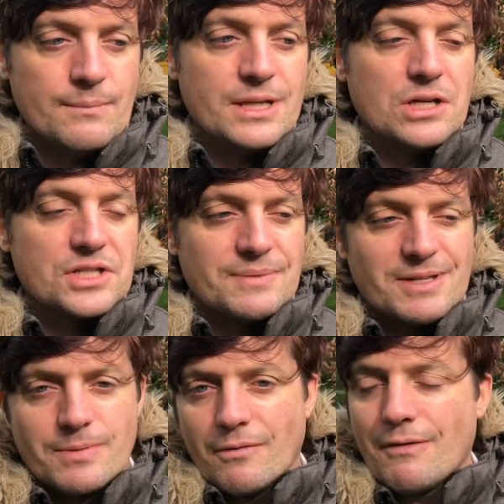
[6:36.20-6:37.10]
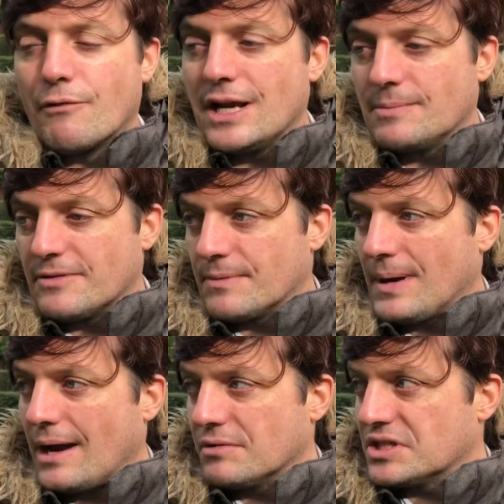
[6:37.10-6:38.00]
because there must be a referendum if the
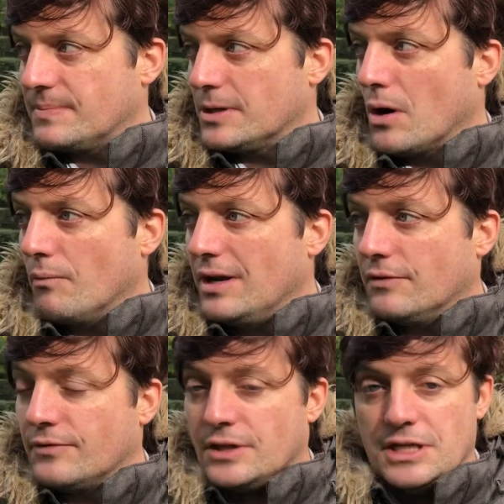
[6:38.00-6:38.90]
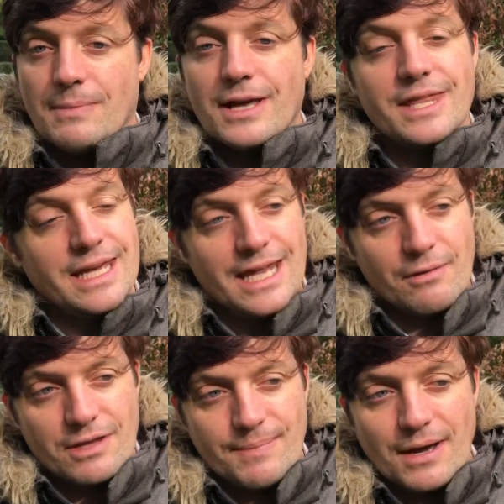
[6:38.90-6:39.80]
pound is to be got rid of. You might think
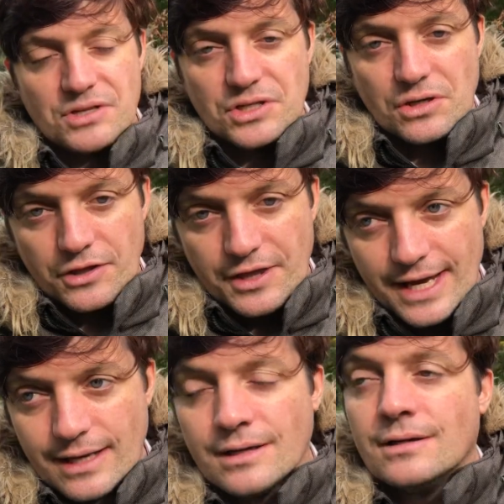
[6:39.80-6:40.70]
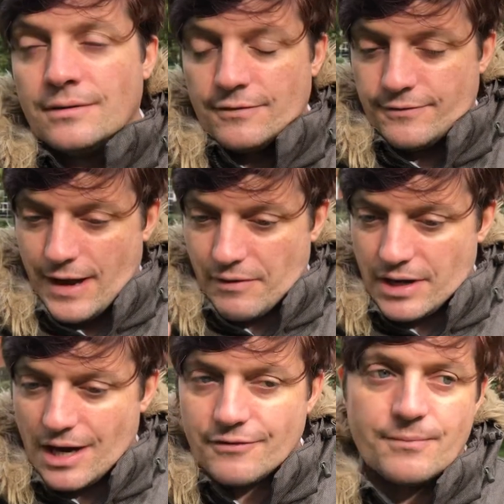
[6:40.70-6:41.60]
getting rid of the pound is a good thing, fair
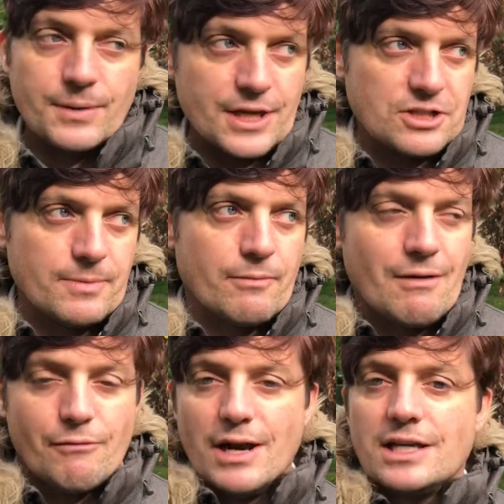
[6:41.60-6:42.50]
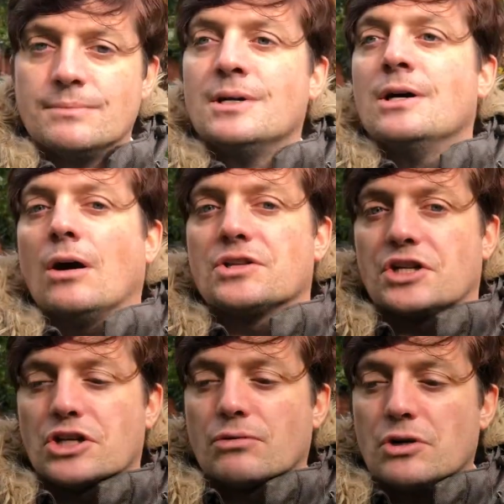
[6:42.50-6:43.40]
enough, but there should be a referendum on
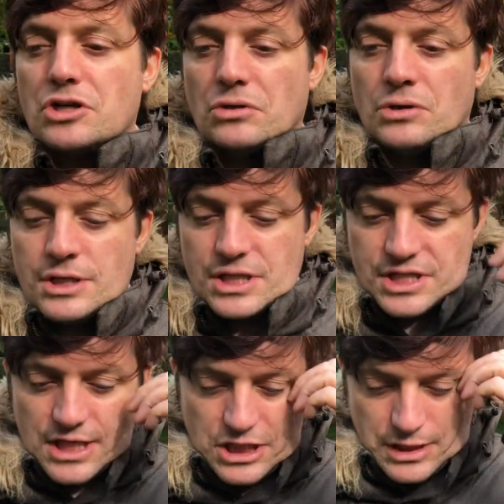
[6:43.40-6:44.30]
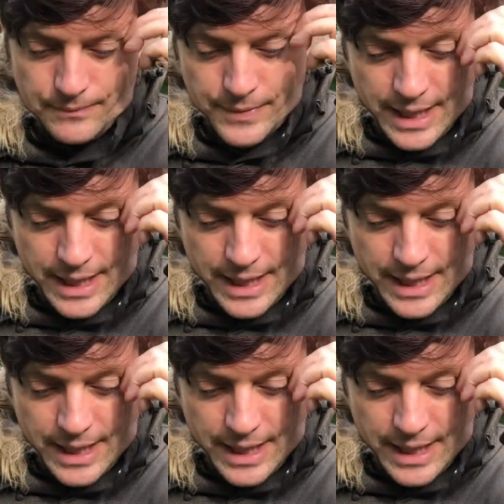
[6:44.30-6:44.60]
such a crucial decision.